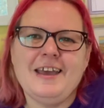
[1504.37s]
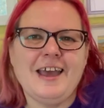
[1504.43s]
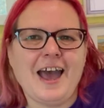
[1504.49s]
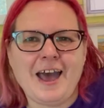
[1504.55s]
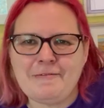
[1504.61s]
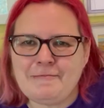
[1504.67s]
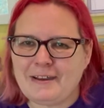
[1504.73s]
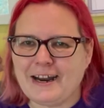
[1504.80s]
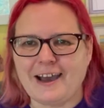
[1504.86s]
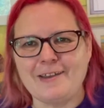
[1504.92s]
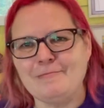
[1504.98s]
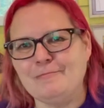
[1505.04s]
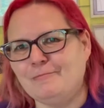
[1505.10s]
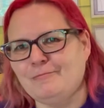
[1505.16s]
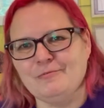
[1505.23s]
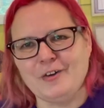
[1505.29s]
I mean,
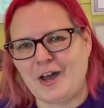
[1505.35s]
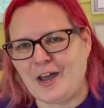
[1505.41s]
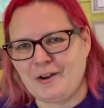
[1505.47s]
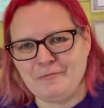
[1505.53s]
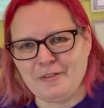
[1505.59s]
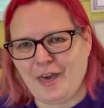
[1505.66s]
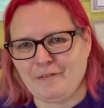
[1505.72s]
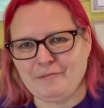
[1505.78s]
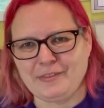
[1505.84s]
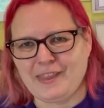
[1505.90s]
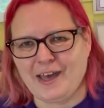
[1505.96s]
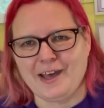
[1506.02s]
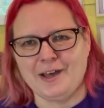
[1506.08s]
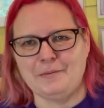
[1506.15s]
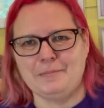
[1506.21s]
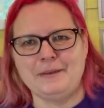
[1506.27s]
I'm fine with having that
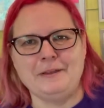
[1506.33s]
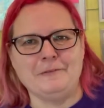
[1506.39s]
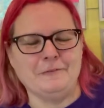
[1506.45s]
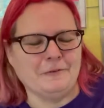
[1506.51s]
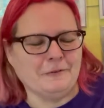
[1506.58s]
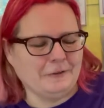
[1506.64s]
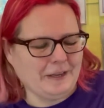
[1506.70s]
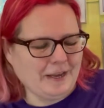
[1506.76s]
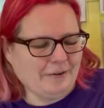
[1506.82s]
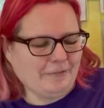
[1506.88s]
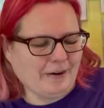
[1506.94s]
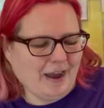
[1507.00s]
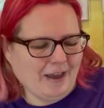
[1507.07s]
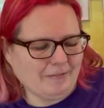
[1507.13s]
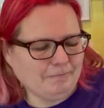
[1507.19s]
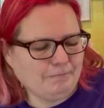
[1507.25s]
up all year
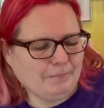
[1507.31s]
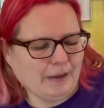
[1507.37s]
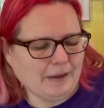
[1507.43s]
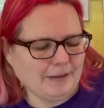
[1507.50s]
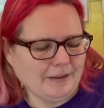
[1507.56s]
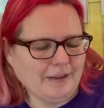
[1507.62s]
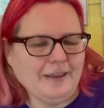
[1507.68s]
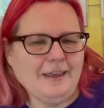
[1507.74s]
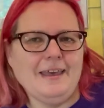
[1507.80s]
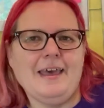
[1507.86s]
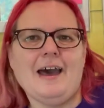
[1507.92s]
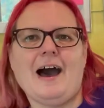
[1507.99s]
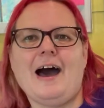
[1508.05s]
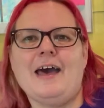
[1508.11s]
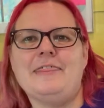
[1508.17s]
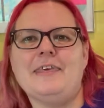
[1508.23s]
round, but
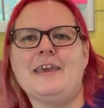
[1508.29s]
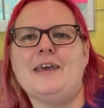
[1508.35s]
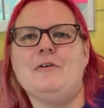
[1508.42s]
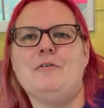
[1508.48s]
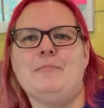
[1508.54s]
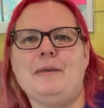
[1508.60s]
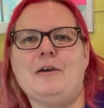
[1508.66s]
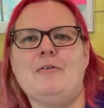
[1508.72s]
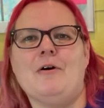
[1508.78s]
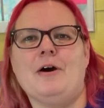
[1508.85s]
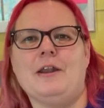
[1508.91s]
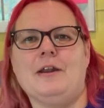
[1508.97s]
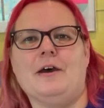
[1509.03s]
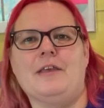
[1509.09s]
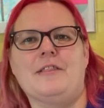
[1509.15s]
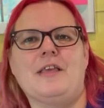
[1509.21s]
I think it would be quite
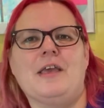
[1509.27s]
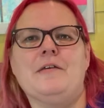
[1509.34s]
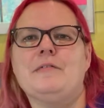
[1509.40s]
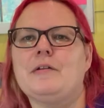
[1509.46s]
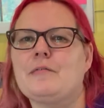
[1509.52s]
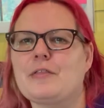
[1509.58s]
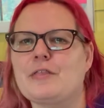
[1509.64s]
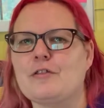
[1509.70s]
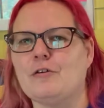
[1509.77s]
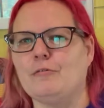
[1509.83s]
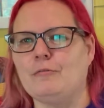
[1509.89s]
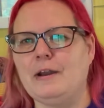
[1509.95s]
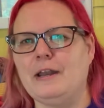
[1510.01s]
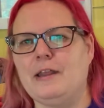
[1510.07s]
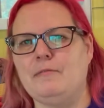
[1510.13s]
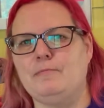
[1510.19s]
nice, even if it's not
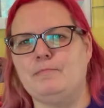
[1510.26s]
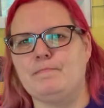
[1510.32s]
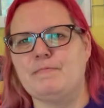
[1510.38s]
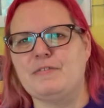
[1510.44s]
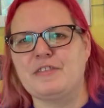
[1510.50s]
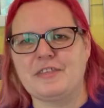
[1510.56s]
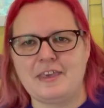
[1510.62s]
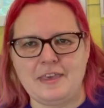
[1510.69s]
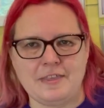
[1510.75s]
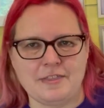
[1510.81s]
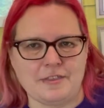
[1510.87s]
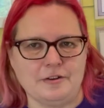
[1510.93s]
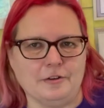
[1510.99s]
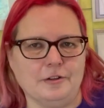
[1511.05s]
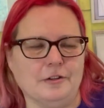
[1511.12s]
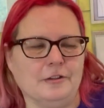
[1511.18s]
really
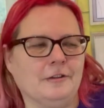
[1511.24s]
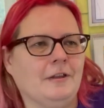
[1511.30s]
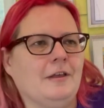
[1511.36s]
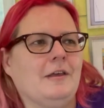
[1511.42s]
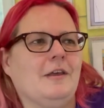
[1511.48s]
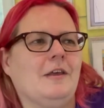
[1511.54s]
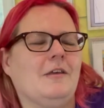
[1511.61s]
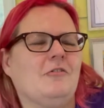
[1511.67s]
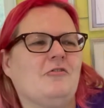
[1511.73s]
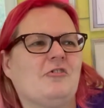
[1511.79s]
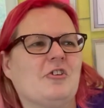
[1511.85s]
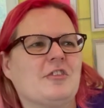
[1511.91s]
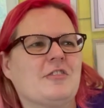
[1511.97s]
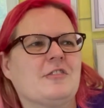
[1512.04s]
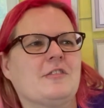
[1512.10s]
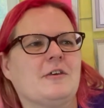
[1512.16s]
seasonal,
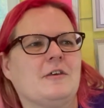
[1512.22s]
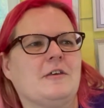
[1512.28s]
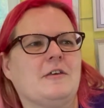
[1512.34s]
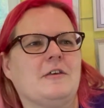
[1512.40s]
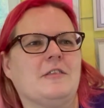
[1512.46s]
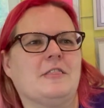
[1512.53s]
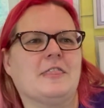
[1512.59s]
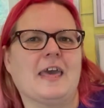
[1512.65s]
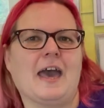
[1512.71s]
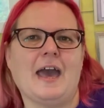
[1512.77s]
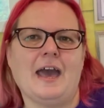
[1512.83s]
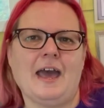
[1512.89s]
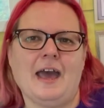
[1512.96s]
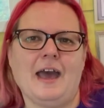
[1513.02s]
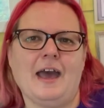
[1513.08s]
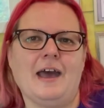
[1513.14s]
just to
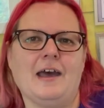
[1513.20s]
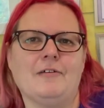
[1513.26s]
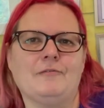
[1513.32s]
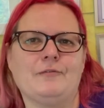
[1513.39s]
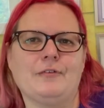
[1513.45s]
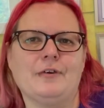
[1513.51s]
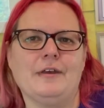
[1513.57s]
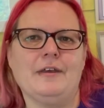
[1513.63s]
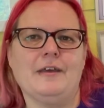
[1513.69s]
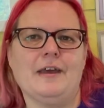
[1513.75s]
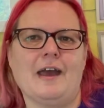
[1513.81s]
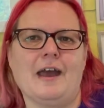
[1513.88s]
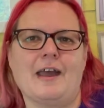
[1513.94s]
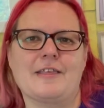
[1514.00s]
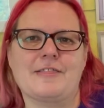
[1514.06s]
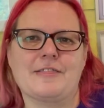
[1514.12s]
have
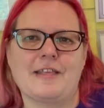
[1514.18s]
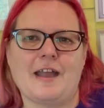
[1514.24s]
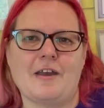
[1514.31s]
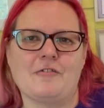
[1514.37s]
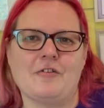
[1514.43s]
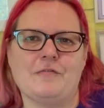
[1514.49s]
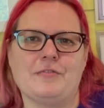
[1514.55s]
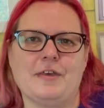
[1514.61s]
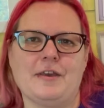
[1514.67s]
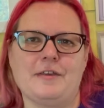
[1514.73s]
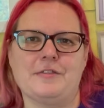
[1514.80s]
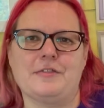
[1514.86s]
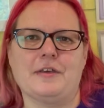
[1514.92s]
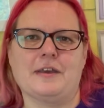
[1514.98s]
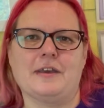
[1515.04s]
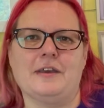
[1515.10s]
a stash of things
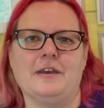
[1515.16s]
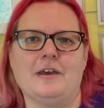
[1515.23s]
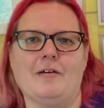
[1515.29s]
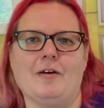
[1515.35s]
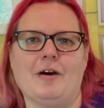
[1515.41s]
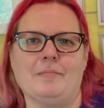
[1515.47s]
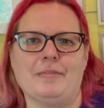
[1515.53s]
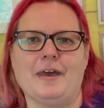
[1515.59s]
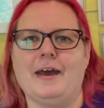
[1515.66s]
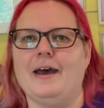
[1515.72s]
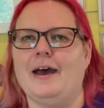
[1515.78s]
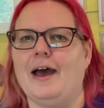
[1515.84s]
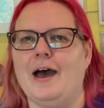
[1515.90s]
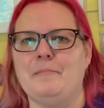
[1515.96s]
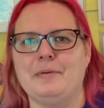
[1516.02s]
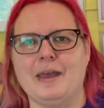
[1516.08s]
that can go up
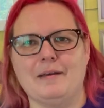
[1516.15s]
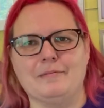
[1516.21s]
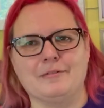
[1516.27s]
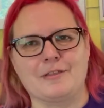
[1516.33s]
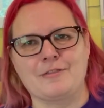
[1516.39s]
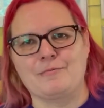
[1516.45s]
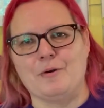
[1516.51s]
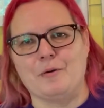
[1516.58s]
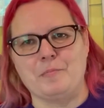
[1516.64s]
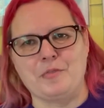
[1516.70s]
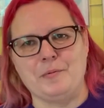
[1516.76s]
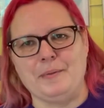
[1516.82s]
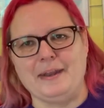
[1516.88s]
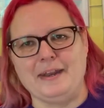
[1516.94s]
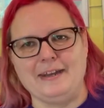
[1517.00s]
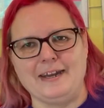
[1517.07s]
there and be able to swap them
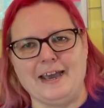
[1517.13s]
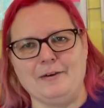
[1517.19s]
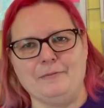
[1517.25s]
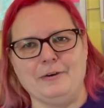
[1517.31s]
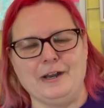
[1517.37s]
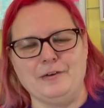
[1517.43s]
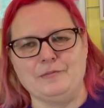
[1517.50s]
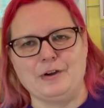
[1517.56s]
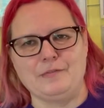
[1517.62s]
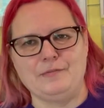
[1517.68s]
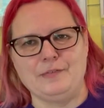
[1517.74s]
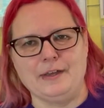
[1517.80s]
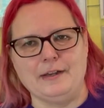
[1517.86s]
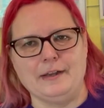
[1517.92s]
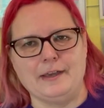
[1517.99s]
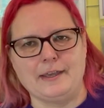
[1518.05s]
in and out whenever I
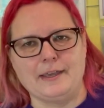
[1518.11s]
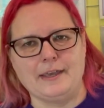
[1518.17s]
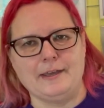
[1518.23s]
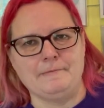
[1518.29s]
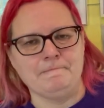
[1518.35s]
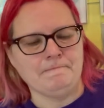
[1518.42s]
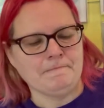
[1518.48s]
feel like it.